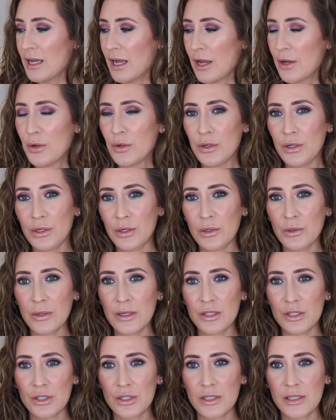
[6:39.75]
I don't know.
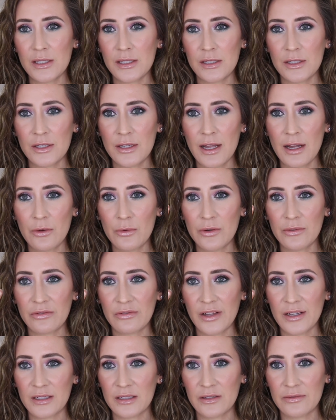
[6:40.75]
It's just look how
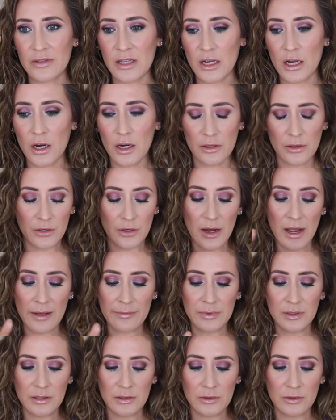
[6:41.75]
reflective they are. They're
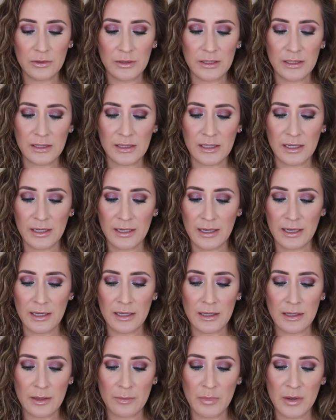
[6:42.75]
absolutely
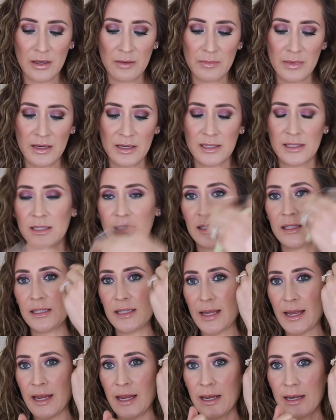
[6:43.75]
stunning. The pigment is
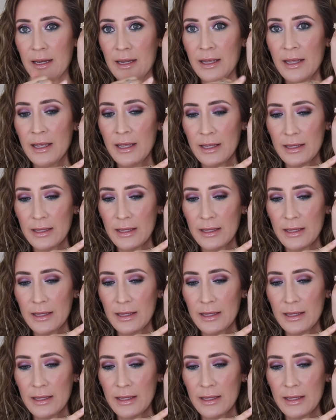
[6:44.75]
insane.